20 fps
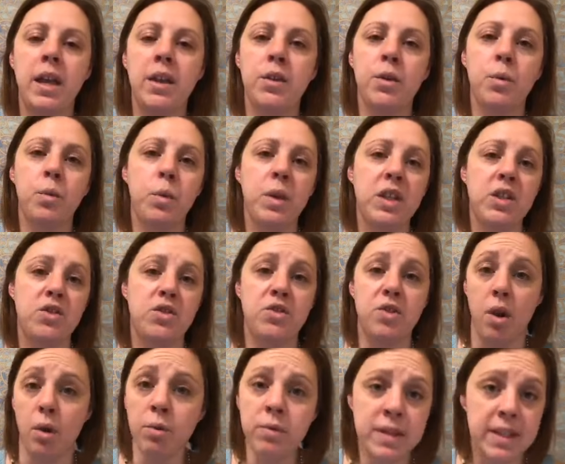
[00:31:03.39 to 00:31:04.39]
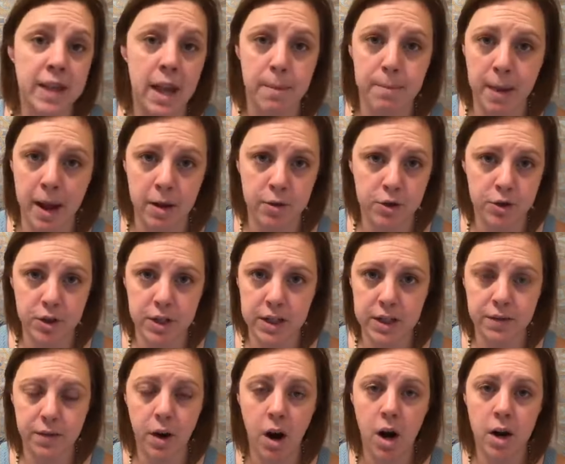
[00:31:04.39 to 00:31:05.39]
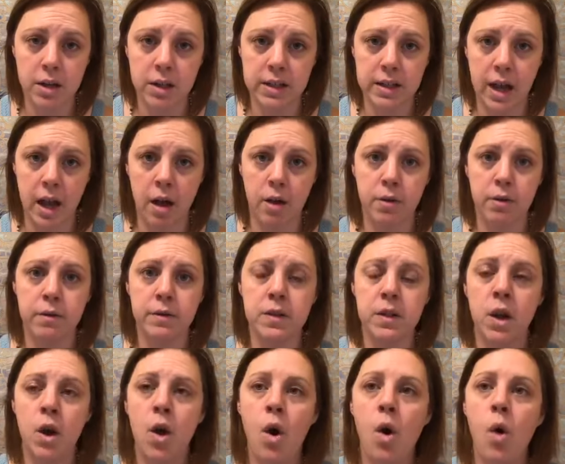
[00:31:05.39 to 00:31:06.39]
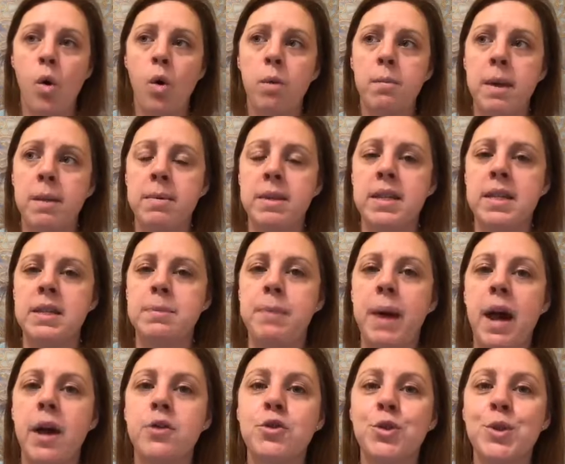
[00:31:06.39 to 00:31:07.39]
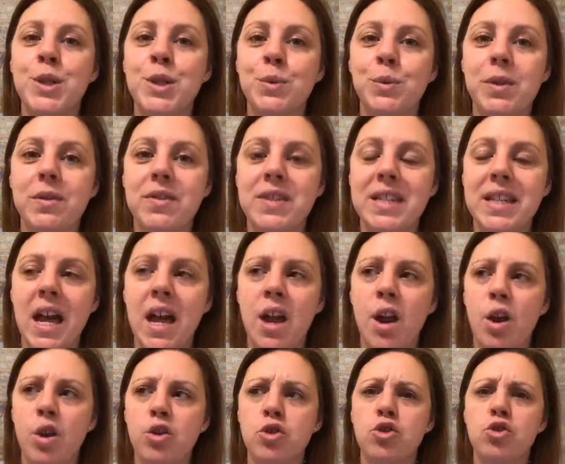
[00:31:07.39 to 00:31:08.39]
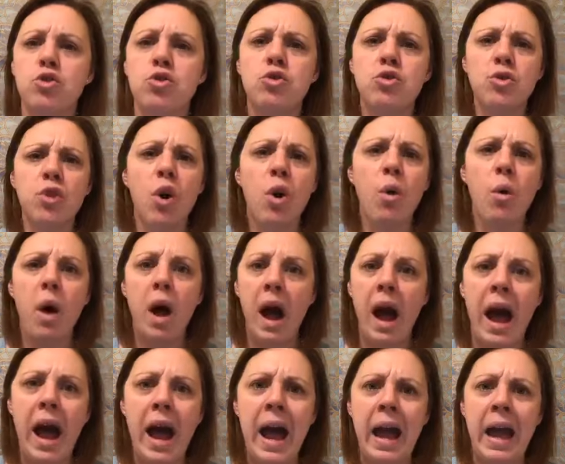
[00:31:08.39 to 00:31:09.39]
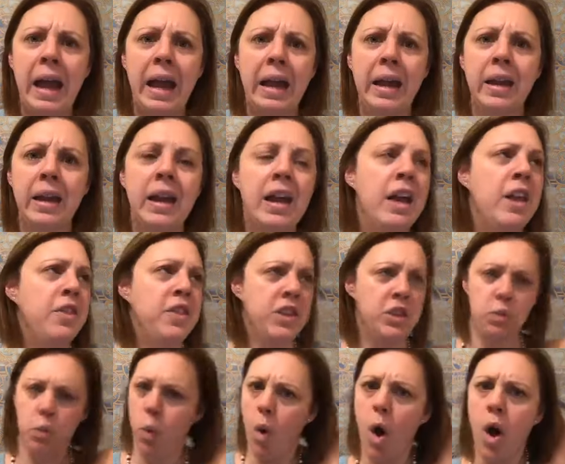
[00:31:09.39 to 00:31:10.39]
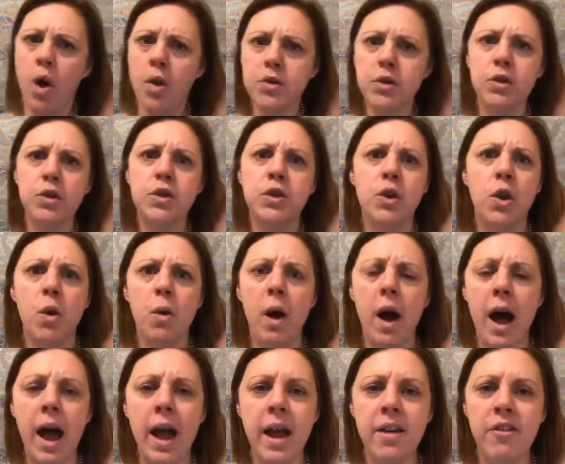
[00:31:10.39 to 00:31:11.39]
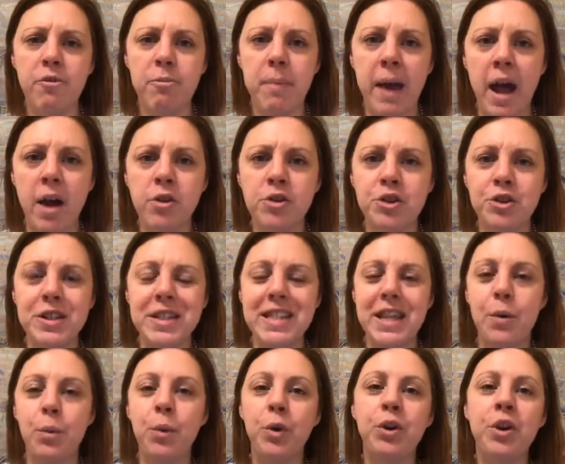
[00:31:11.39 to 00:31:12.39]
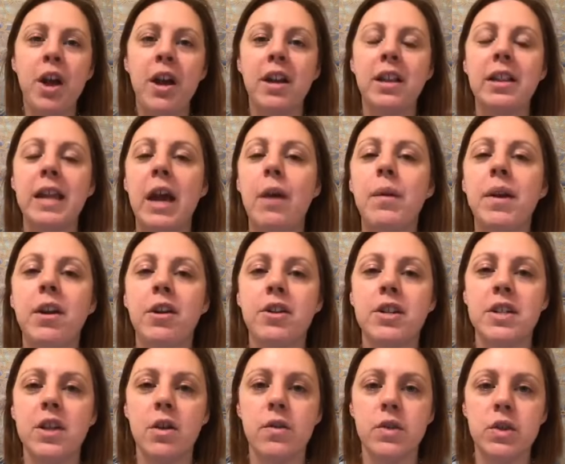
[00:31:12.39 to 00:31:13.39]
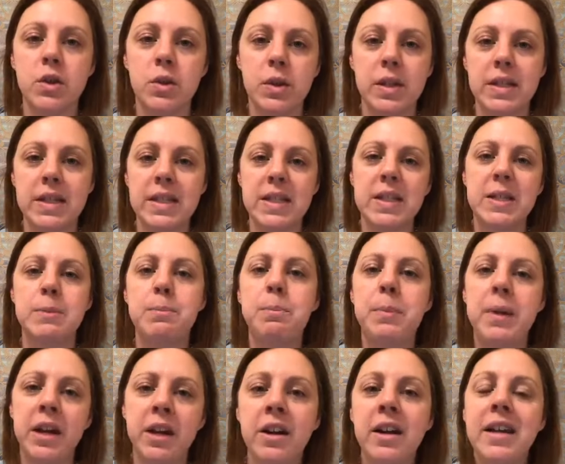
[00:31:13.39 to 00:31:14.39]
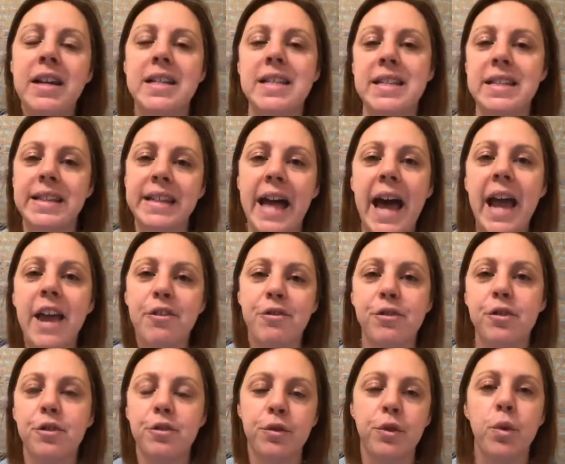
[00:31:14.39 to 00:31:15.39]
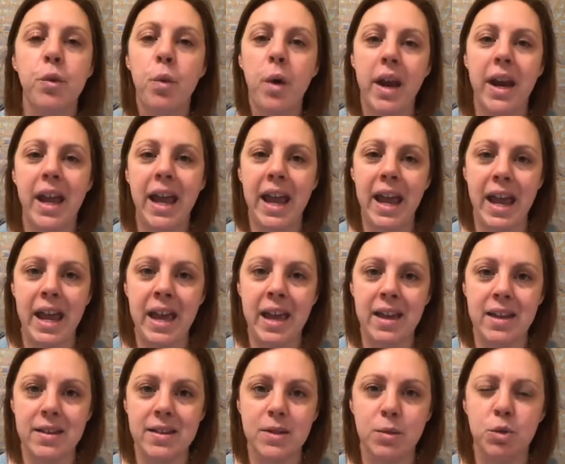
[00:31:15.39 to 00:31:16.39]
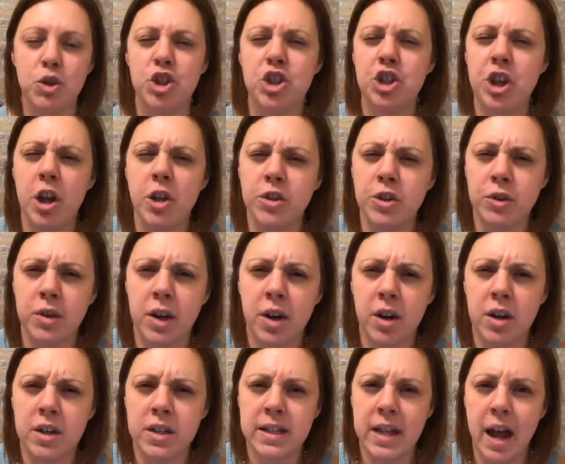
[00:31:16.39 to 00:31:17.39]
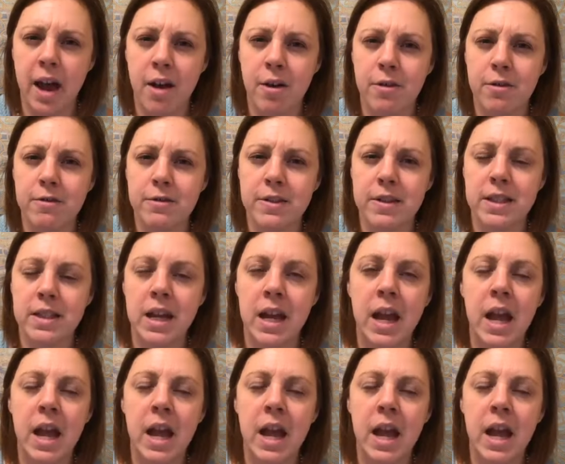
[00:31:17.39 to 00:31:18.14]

either we don't set boundaries for ourselves, or maybe these boundaries we've set are so high, these walls are so high of boundaries that we're not allowing ourselves to experience life for what it is. We're sheltering ourselves.